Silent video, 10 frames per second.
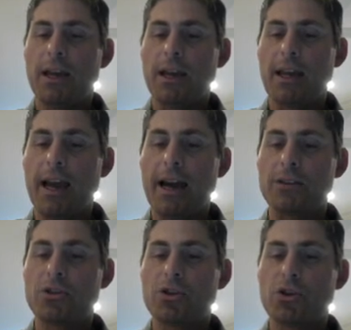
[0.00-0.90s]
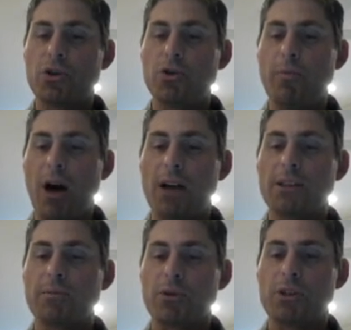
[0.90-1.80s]
and it has two
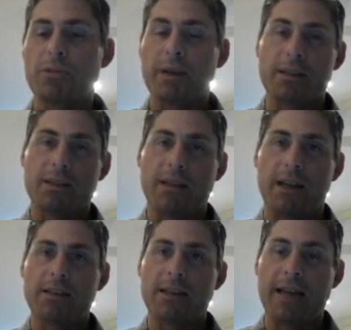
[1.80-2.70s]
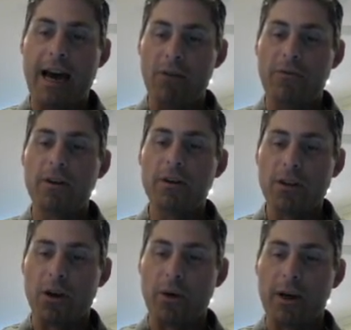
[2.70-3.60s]
possible spin states, an alpha,
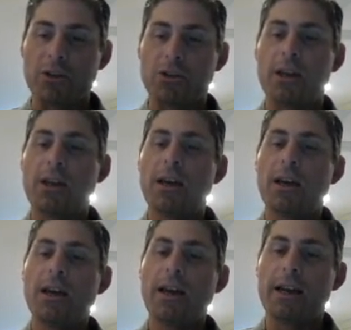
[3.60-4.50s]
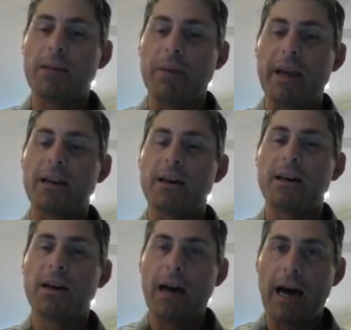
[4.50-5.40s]
low energy, and a
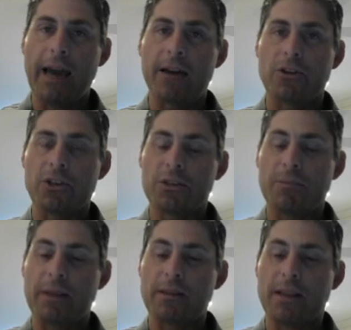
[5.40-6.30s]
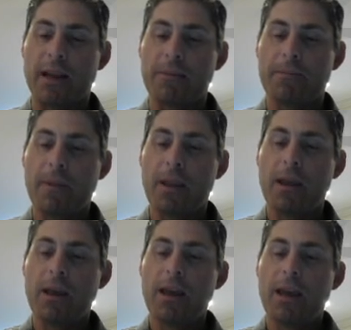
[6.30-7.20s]
beta, high energy spin state.
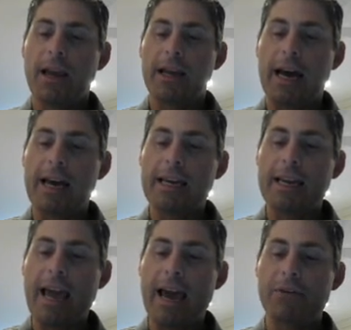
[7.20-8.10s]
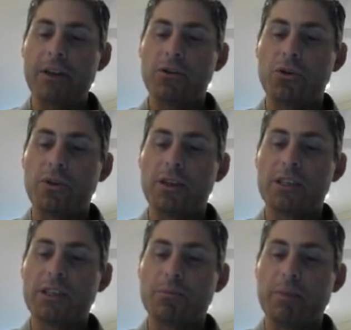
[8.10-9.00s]
And I can have it do this
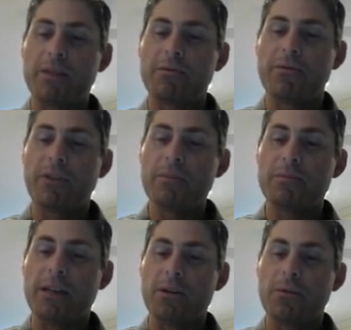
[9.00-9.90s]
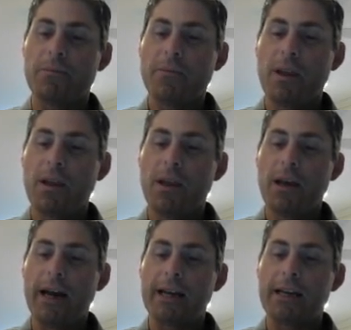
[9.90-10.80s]
spin flip deal.
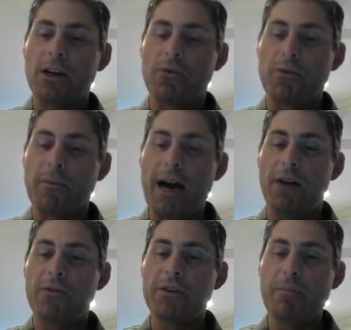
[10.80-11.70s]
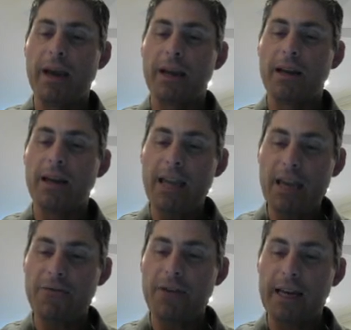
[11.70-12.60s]
I can go from alpha to beta
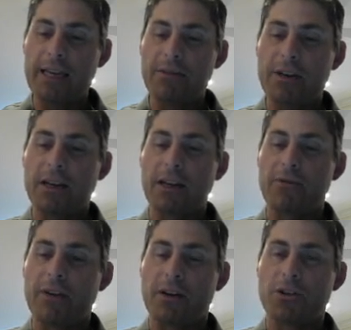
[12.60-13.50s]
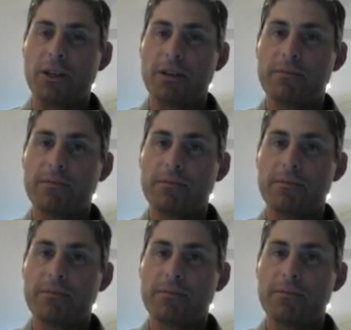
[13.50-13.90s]
if I give it enough energy.